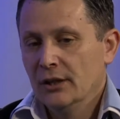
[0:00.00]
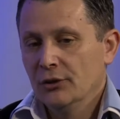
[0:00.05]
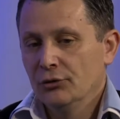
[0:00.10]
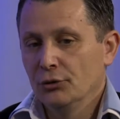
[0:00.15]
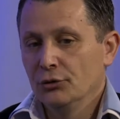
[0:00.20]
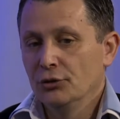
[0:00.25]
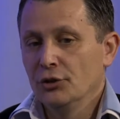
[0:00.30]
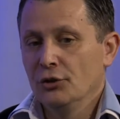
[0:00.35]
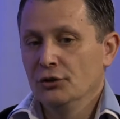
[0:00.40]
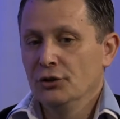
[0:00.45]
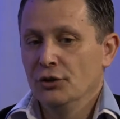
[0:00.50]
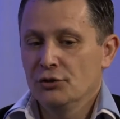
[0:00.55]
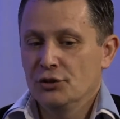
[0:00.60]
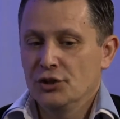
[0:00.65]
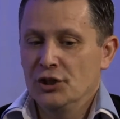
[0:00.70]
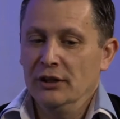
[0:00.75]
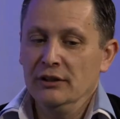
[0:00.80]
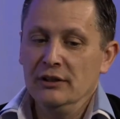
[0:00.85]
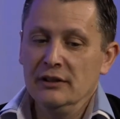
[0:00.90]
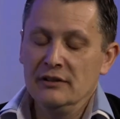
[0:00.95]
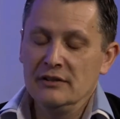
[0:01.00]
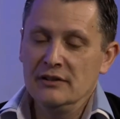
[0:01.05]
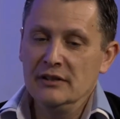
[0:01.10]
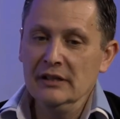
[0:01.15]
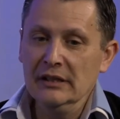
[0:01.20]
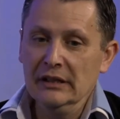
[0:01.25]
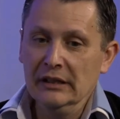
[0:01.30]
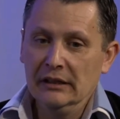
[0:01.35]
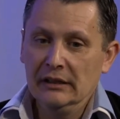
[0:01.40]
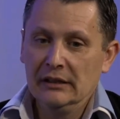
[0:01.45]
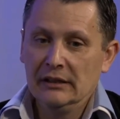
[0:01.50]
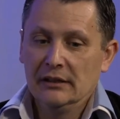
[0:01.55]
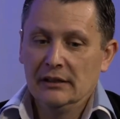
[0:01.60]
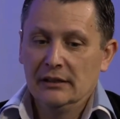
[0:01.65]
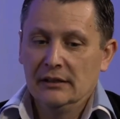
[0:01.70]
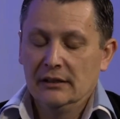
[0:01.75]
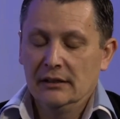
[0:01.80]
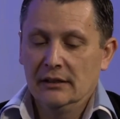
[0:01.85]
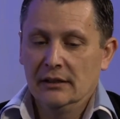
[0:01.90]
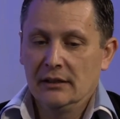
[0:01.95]
So non-Gaussianity,
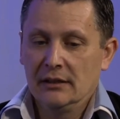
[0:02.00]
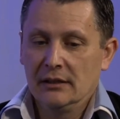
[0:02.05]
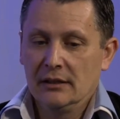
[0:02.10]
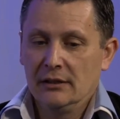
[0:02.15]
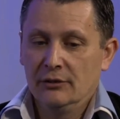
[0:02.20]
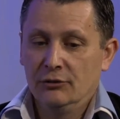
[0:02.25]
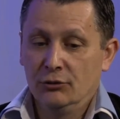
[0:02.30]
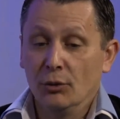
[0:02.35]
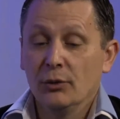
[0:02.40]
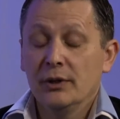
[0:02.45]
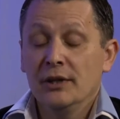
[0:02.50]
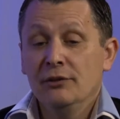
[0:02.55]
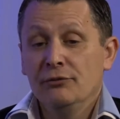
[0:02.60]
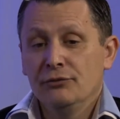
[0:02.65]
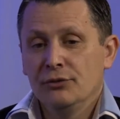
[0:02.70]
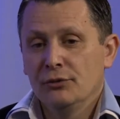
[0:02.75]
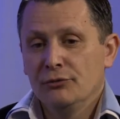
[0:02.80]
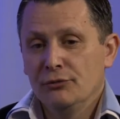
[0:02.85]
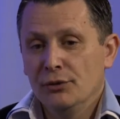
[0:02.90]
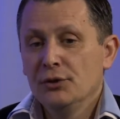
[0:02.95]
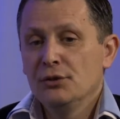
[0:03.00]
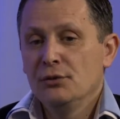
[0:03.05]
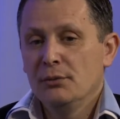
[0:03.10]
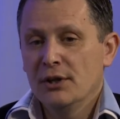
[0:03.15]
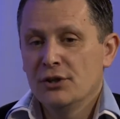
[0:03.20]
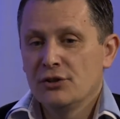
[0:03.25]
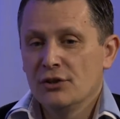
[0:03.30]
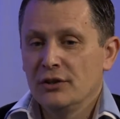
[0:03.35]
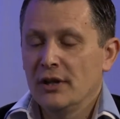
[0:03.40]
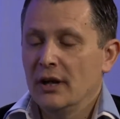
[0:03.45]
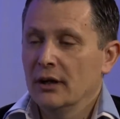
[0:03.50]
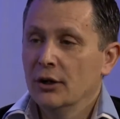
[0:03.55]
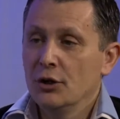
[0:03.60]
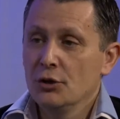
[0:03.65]
so if the fluctuations are